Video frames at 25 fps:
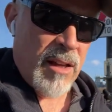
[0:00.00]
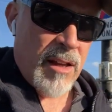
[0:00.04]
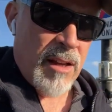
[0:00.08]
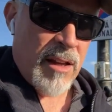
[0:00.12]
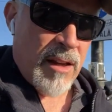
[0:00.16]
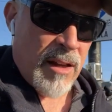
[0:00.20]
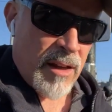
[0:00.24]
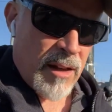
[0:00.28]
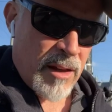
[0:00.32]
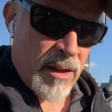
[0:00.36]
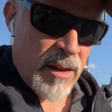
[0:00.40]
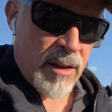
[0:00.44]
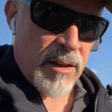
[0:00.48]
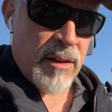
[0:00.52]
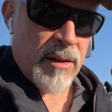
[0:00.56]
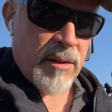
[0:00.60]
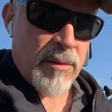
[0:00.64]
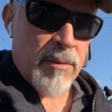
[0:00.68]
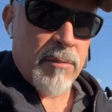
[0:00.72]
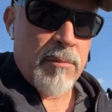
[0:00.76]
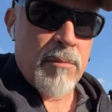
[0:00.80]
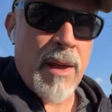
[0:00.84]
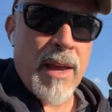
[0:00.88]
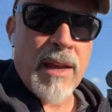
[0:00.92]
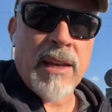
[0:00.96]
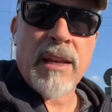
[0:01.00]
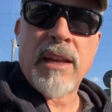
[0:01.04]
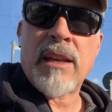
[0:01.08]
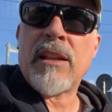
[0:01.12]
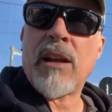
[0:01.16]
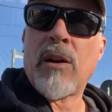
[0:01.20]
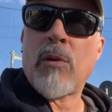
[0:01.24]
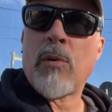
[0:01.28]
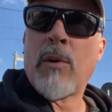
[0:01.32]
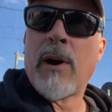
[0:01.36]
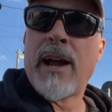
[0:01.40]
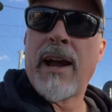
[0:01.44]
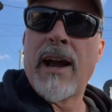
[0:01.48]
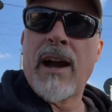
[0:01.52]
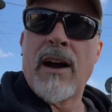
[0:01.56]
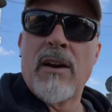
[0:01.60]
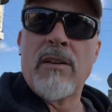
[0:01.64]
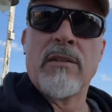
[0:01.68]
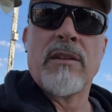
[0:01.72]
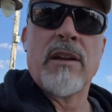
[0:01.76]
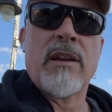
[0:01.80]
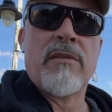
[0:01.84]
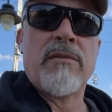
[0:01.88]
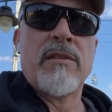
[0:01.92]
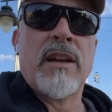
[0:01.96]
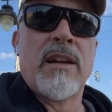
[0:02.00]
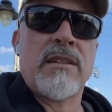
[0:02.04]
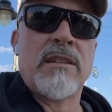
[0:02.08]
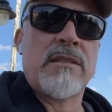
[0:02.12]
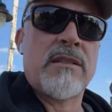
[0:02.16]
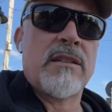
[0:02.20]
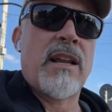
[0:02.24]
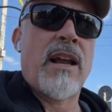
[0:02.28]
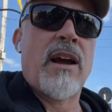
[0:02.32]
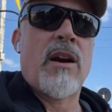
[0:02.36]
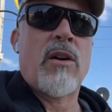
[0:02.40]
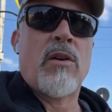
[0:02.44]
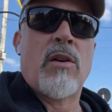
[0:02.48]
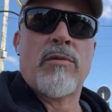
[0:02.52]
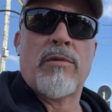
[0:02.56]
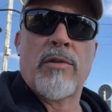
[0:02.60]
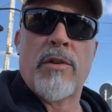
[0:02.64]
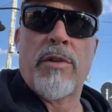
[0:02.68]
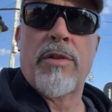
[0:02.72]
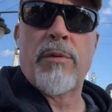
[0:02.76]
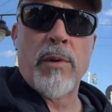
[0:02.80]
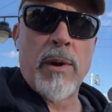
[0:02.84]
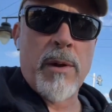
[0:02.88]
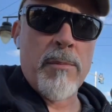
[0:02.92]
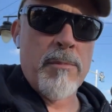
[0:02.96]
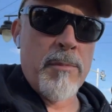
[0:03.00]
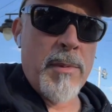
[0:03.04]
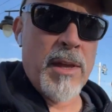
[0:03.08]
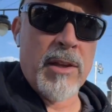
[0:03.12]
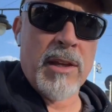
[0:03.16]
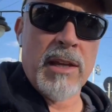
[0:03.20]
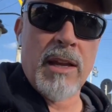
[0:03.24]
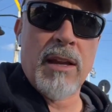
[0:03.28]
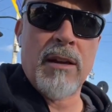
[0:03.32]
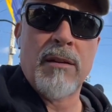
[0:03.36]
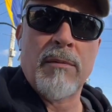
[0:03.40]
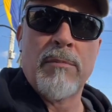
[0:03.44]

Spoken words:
making their way out. They've now over 3 million people.